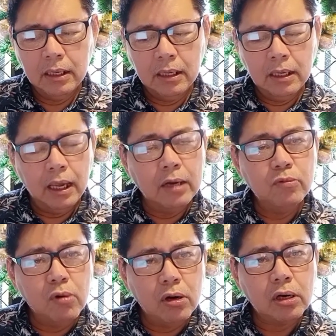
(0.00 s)
and
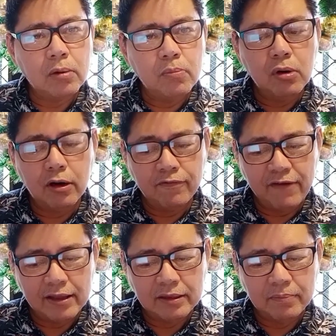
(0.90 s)
work more
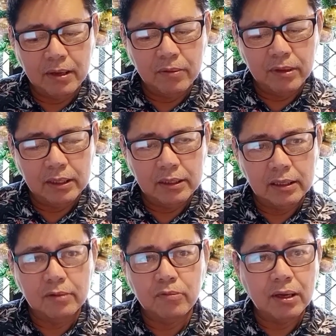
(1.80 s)
effectively with
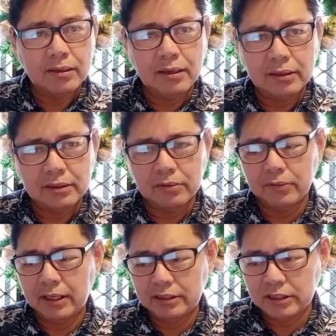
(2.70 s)
one another, with
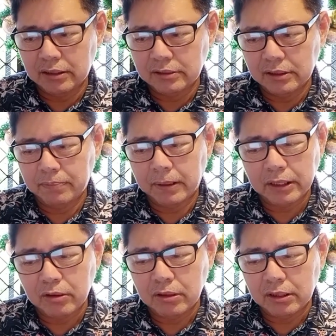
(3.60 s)
each other,
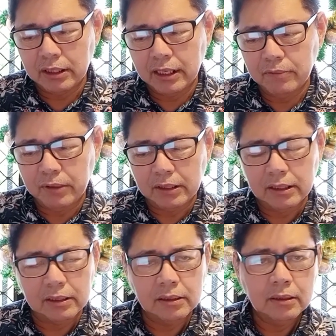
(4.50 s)
particularly with
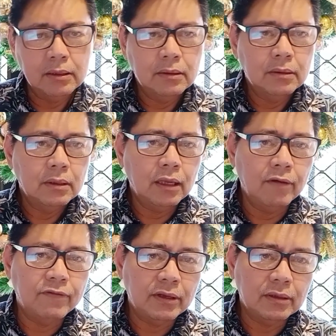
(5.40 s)

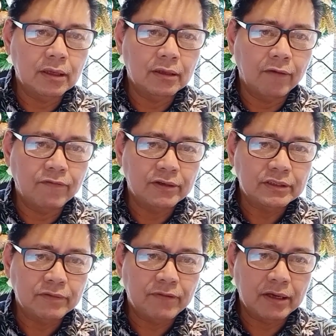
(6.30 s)
even the
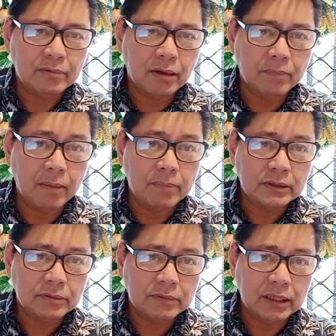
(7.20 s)
diversified members
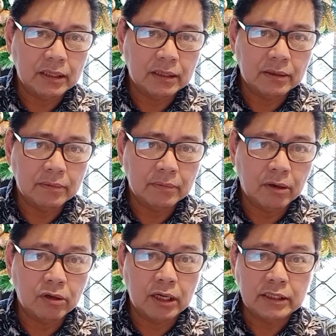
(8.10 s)
of the
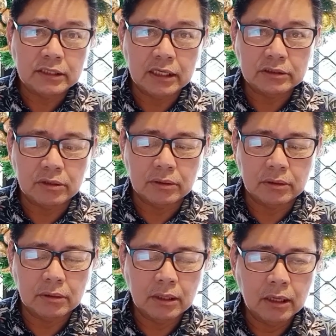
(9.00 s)
organization.
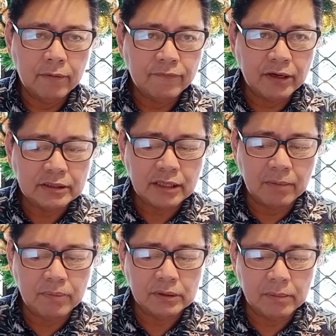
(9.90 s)
For
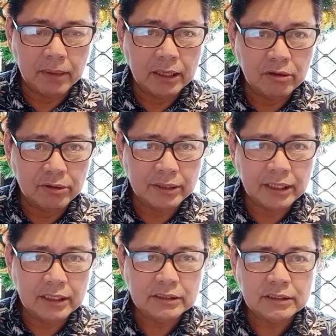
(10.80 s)
example, the
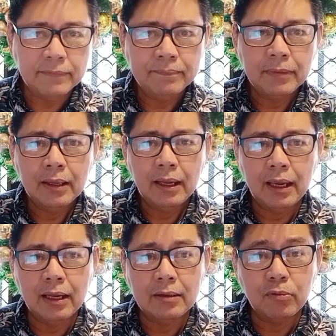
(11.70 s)
minorities
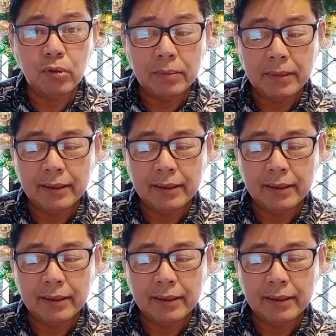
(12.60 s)
and women.